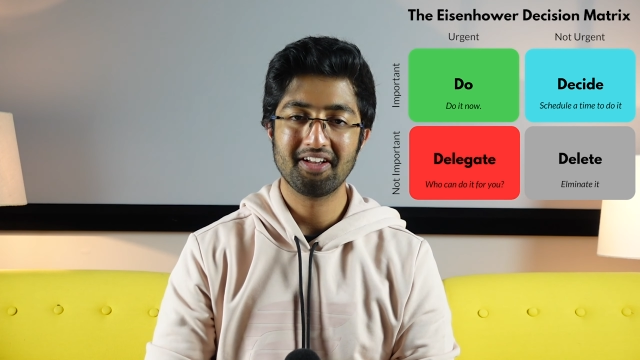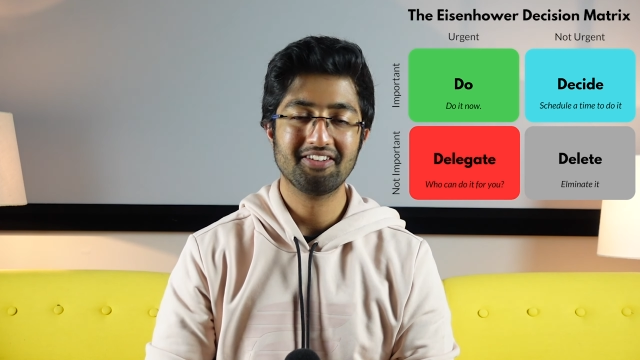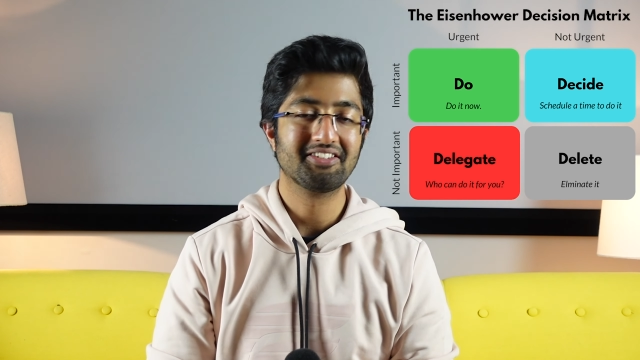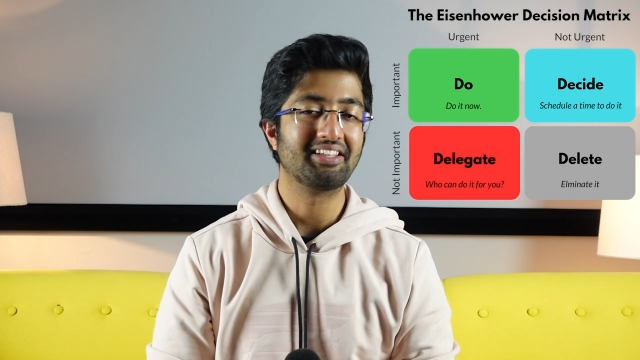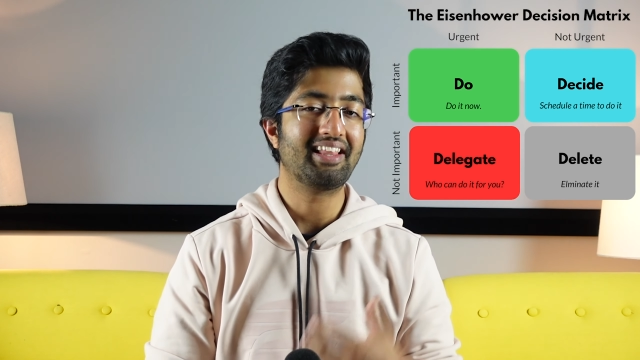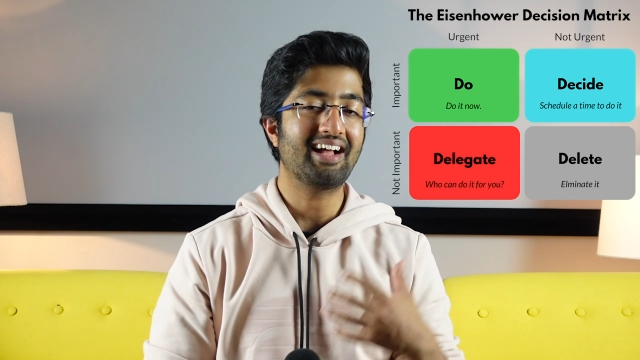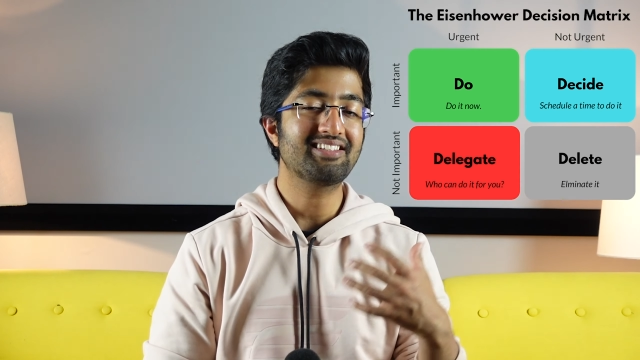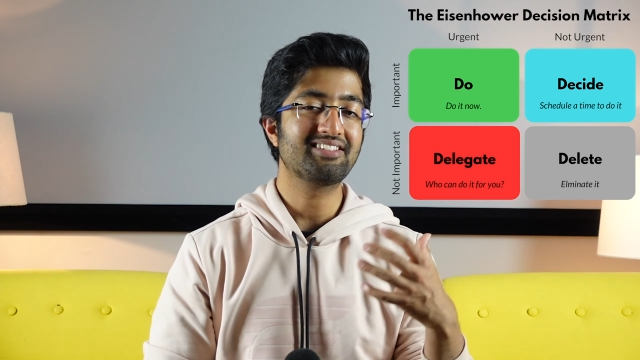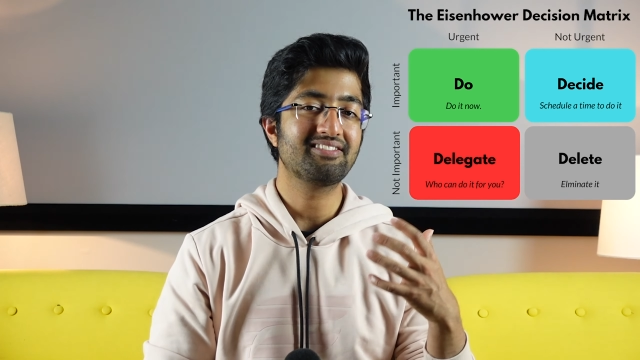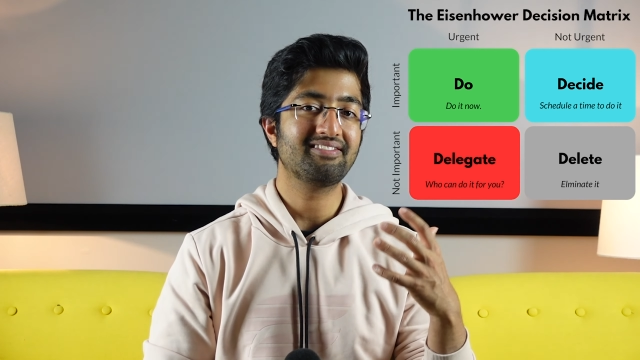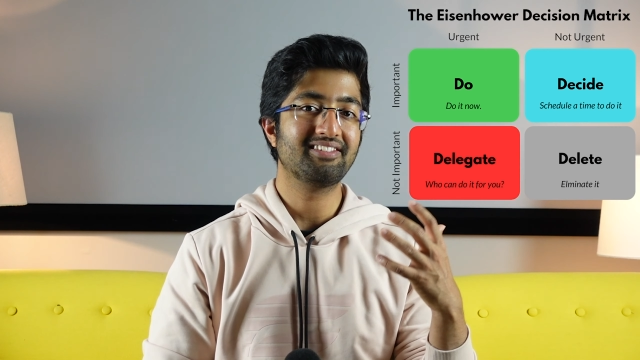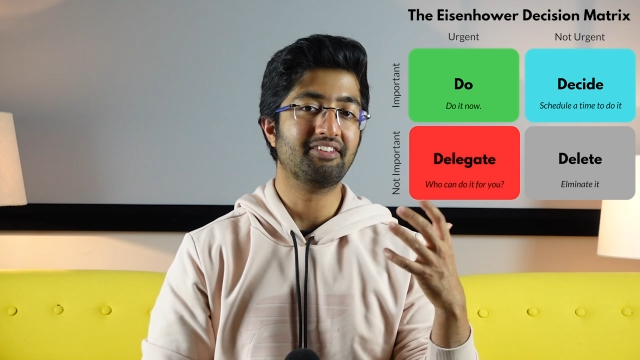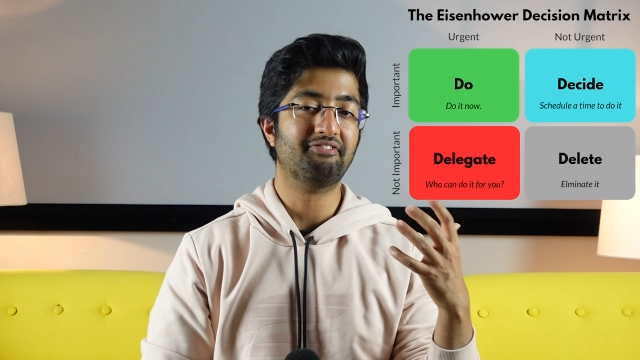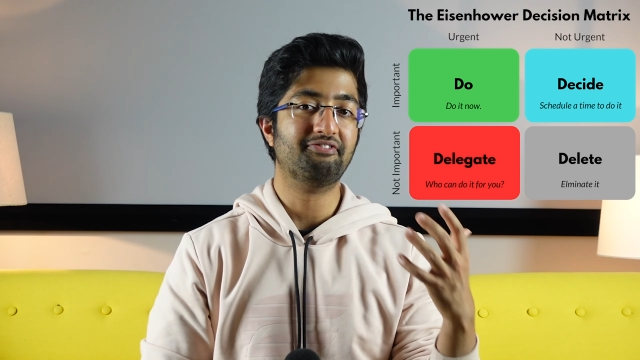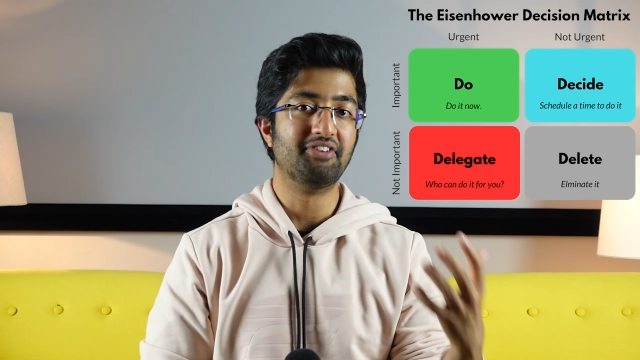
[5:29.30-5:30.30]
So that's
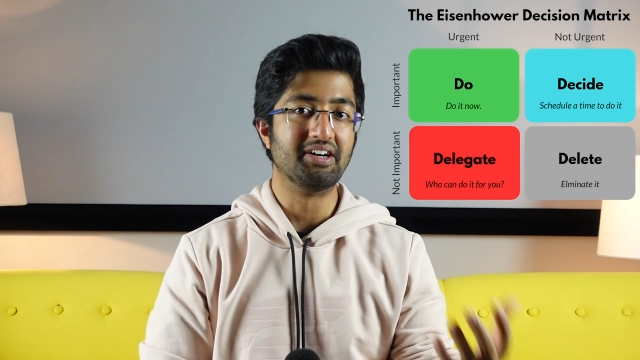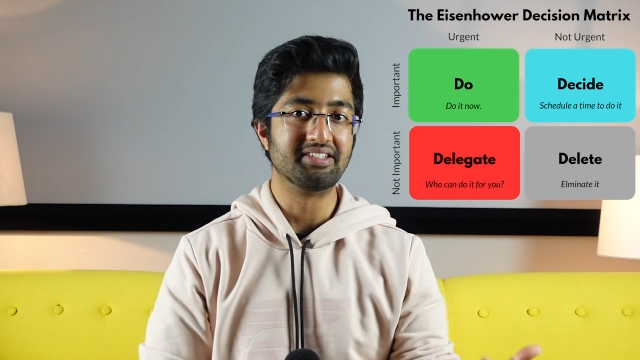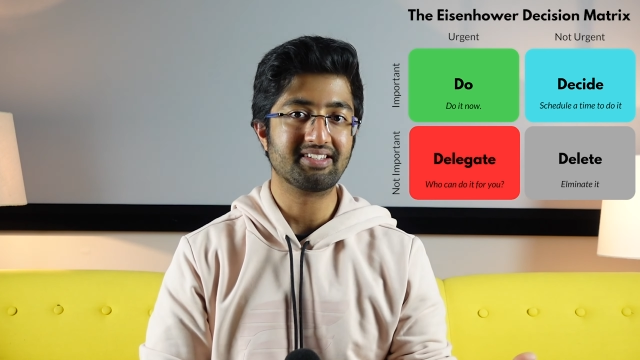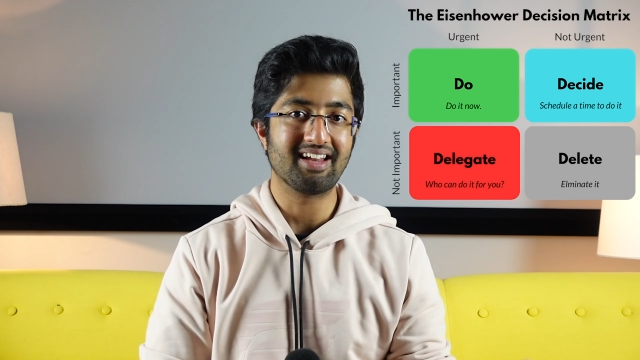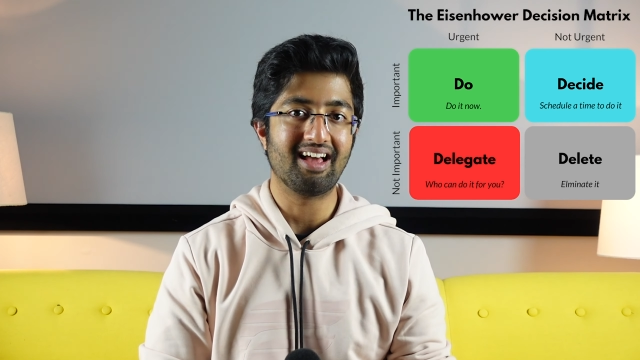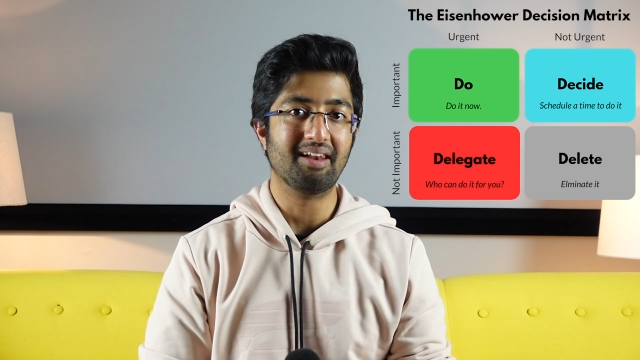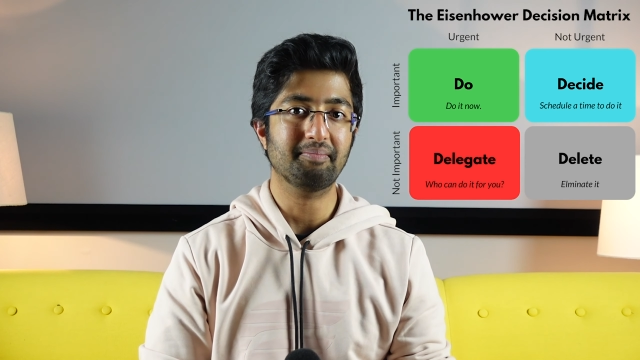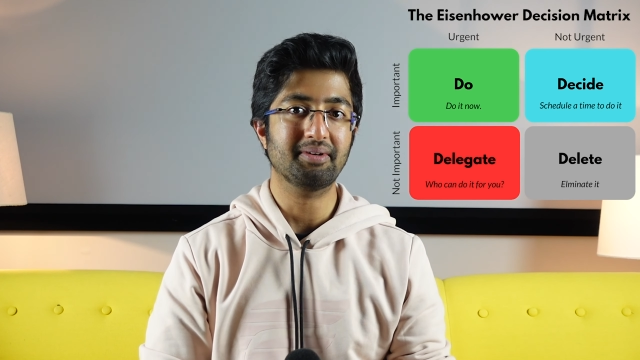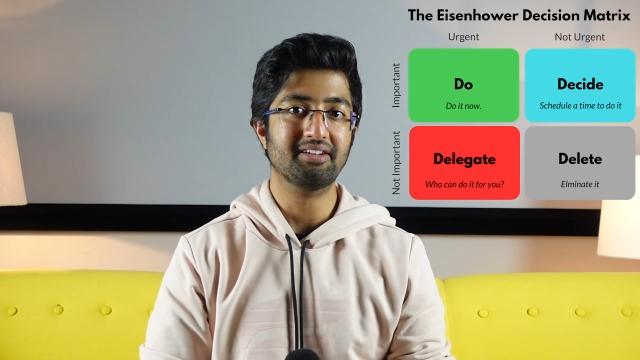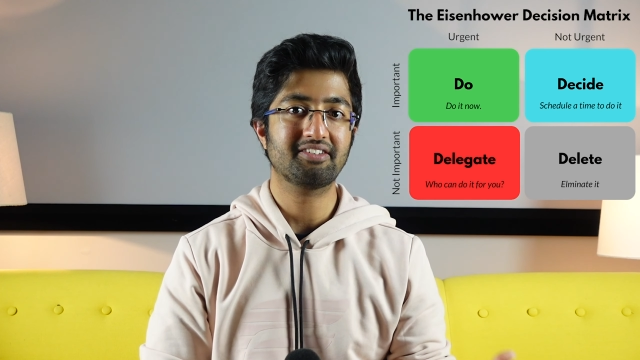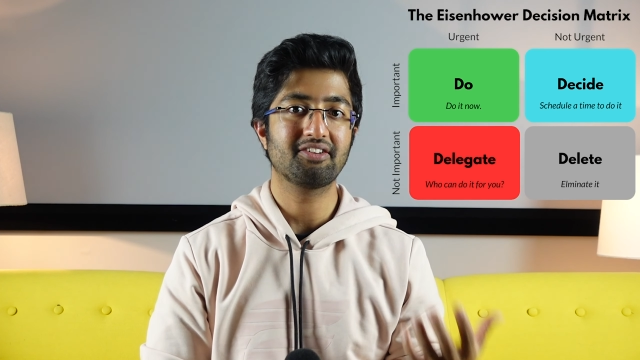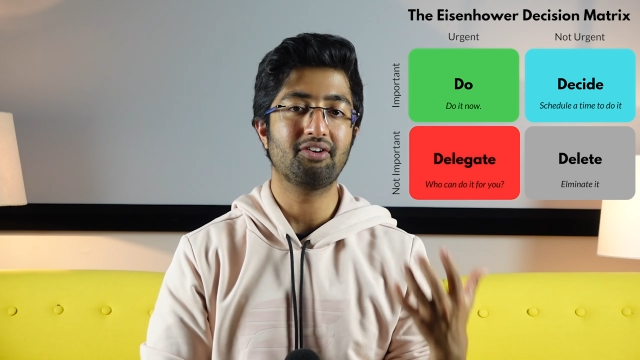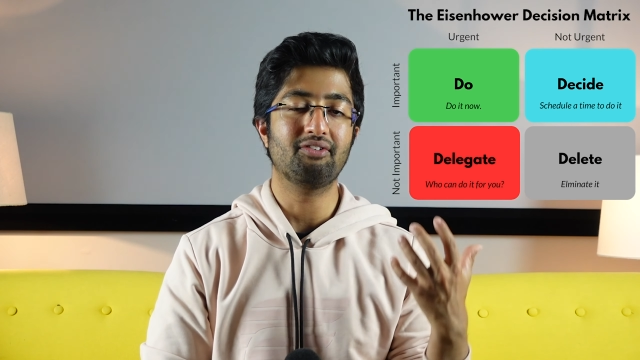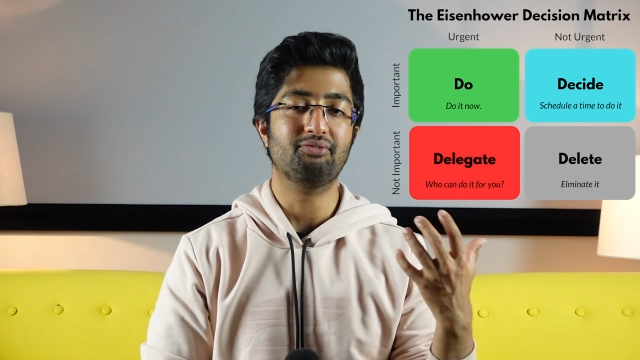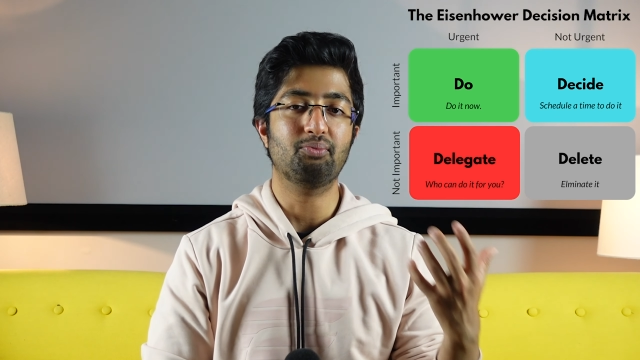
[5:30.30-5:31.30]
the first
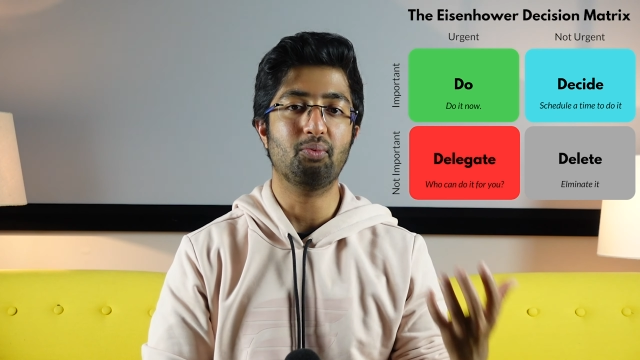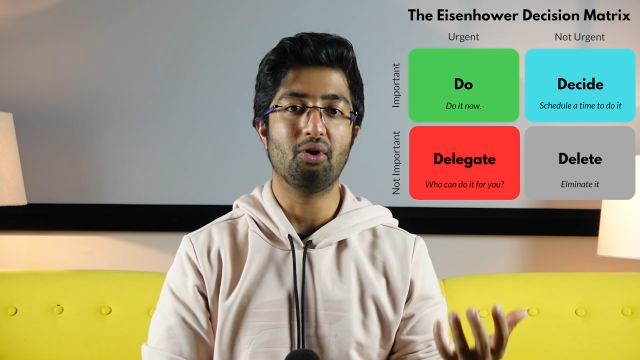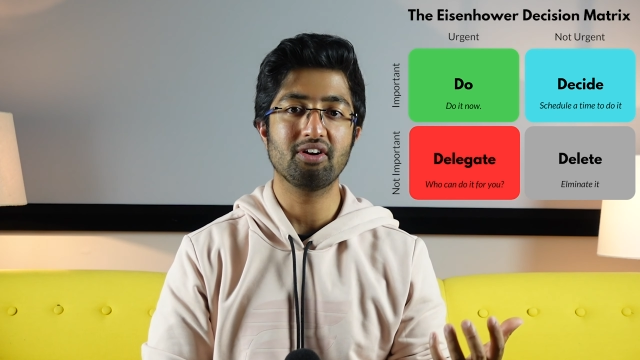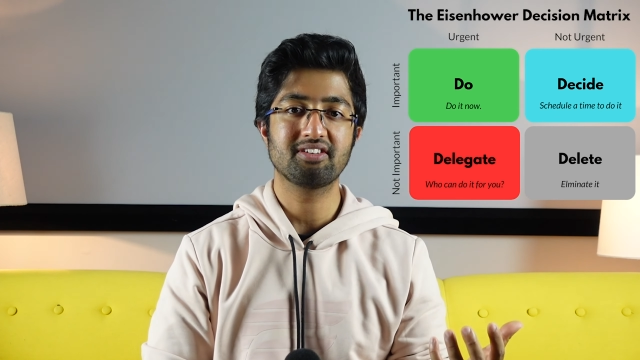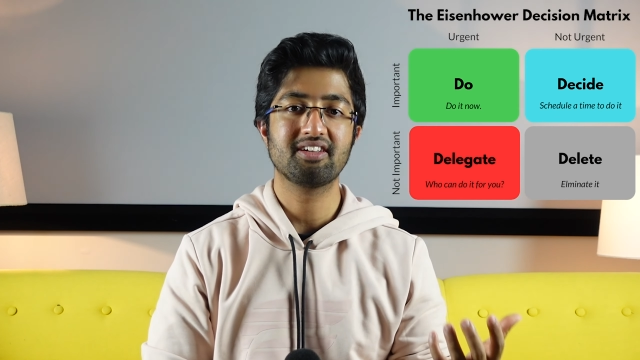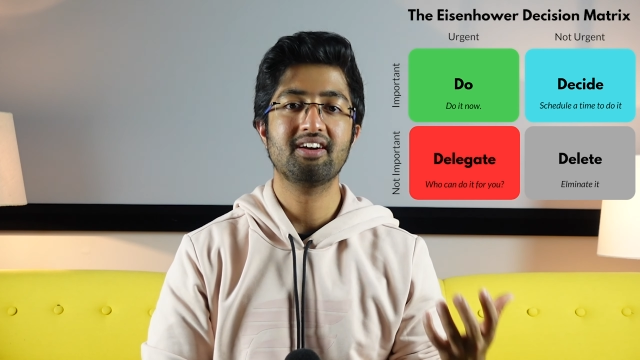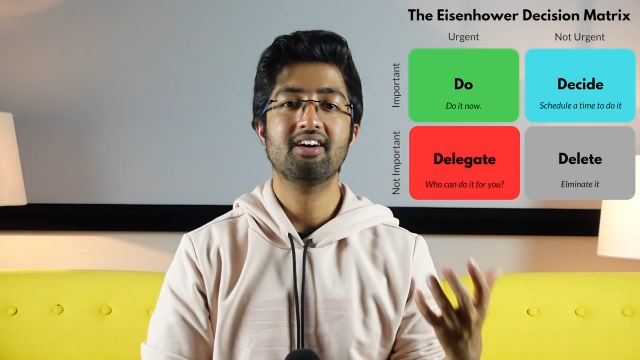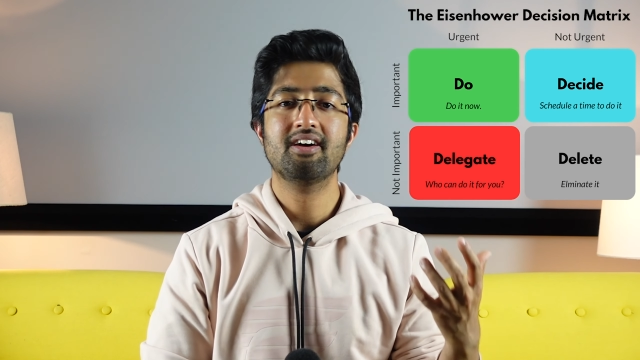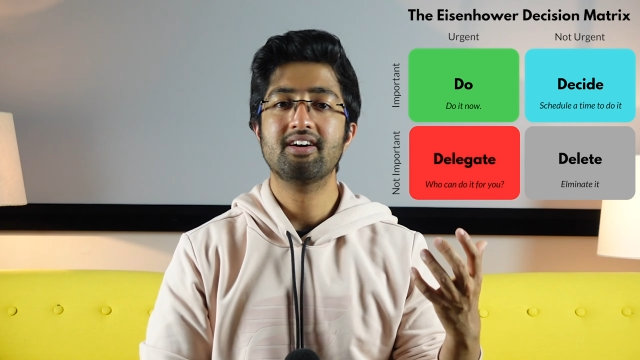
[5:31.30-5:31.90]
element of what